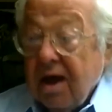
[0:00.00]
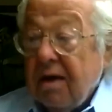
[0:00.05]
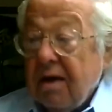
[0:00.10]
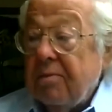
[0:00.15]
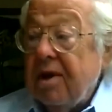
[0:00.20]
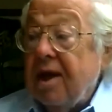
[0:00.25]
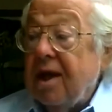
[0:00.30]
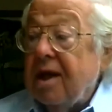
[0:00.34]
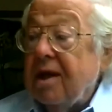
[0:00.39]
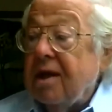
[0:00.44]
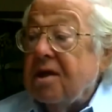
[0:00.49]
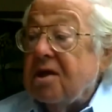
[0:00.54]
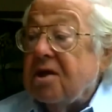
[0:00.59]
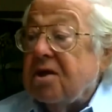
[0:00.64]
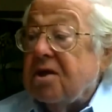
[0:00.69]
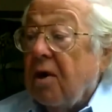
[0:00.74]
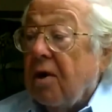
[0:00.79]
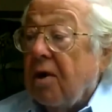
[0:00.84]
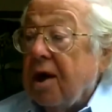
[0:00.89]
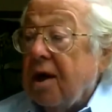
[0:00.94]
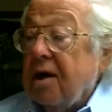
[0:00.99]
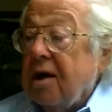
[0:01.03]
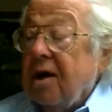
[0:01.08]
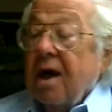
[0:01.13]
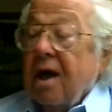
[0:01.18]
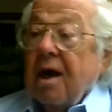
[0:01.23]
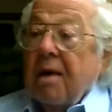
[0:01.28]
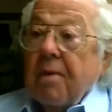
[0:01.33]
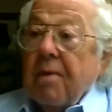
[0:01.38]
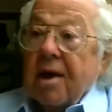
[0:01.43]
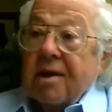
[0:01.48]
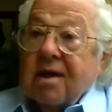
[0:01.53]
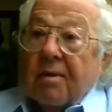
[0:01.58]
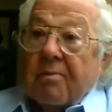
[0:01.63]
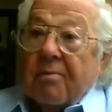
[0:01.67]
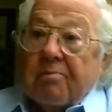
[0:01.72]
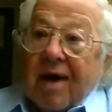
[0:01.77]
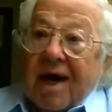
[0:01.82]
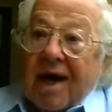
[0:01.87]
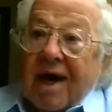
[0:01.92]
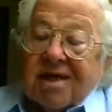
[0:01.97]
being distorted, but the
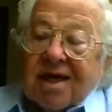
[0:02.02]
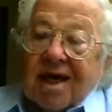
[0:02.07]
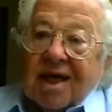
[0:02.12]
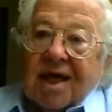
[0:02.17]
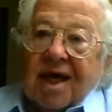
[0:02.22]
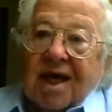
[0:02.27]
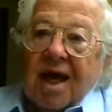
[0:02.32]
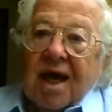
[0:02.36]
basic